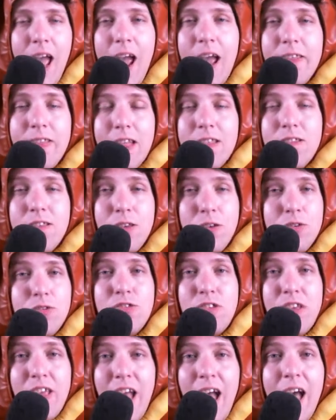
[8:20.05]
and that's who
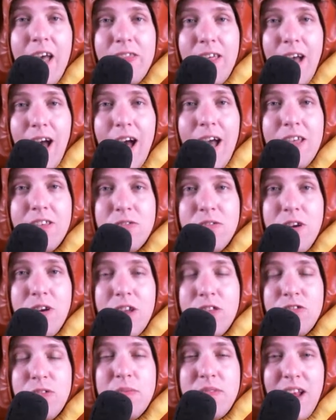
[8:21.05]
she had the highest
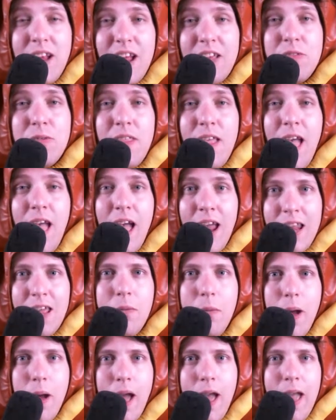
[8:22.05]
relationship status with
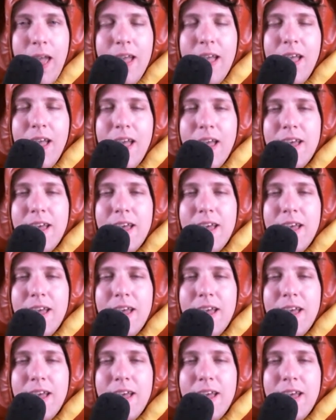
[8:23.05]
anyway.